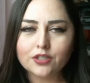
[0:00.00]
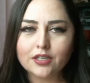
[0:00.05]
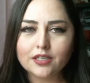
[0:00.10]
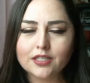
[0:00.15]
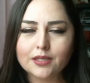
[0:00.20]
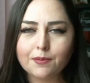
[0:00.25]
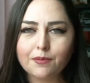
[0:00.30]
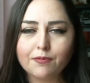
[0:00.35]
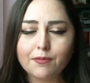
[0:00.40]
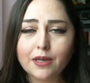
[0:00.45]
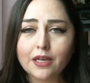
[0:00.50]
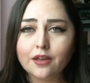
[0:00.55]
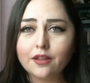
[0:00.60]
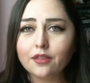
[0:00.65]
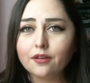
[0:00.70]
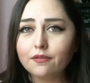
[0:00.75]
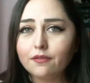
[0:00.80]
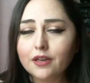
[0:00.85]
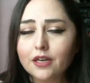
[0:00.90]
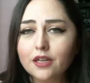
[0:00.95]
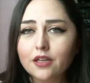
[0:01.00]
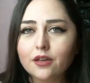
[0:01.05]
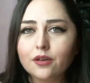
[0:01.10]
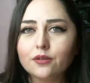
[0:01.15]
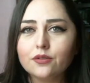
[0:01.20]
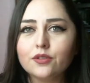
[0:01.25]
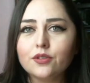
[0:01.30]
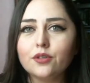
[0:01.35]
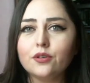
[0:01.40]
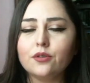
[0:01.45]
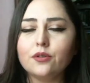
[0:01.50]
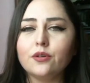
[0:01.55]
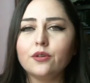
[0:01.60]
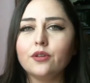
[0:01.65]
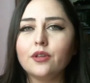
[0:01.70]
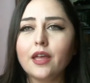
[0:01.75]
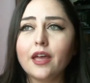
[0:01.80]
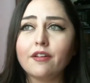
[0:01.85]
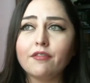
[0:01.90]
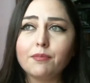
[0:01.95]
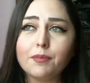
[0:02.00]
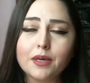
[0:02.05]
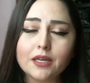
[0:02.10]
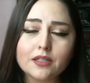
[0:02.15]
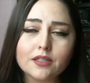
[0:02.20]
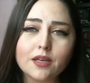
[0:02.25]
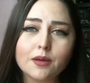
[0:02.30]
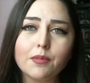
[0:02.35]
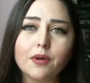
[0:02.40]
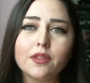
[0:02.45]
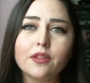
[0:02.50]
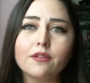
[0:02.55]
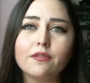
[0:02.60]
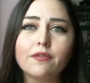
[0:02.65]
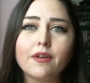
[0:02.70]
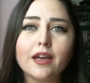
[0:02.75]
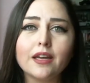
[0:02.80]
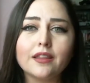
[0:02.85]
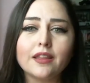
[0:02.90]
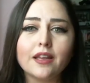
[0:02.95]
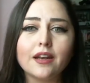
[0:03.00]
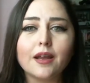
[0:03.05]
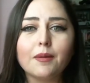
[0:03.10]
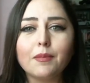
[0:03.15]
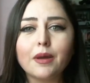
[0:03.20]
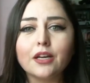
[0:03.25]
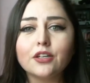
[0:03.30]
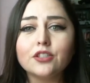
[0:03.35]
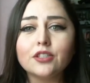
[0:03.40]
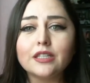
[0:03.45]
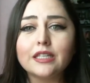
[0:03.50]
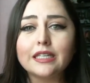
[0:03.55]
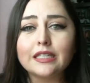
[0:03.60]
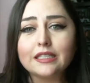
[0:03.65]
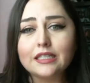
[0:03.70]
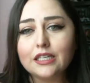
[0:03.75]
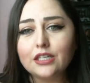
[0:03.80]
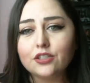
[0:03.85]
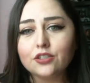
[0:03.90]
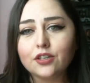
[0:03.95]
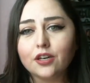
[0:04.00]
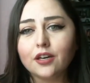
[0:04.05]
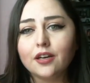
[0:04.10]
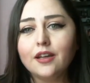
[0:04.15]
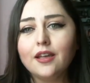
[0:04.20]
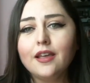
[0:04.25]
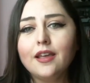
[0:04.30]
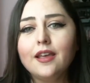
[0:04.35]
some of my other videos, you'll have picked up on the fact that I'm actually a teacher.